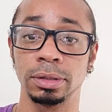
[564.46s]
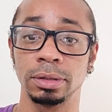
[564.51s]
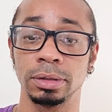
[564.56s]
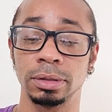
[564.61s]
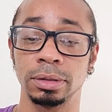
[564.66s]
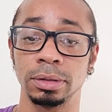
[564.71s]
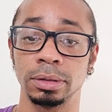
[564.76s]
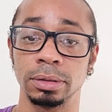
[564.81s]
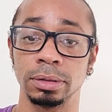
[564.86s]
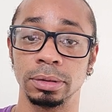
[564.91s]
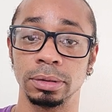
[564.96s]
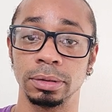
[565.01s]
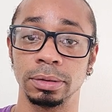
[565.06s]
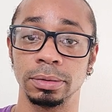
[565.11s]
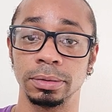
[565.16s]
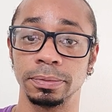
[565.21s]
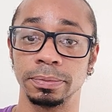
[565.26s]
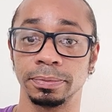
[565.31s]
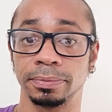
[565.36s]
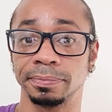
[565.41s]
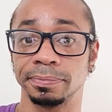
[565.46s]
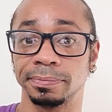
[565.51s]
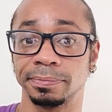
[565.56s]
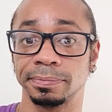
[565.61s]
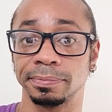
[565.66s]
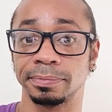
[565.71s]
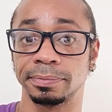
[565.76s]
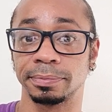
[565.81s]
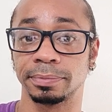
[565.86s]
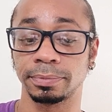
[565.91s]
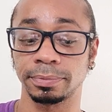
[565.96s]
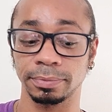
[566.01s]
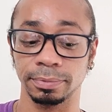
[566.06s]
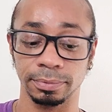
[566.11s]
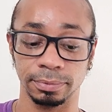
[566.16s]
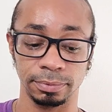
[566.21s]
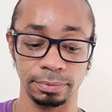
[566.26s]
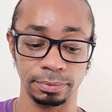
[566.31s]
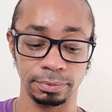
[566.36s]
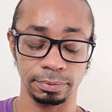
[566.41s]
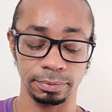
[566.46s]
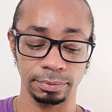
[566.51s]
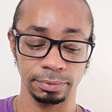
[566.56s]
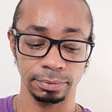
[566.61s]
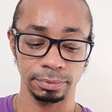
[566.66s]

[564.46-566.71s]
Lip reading: [no speech]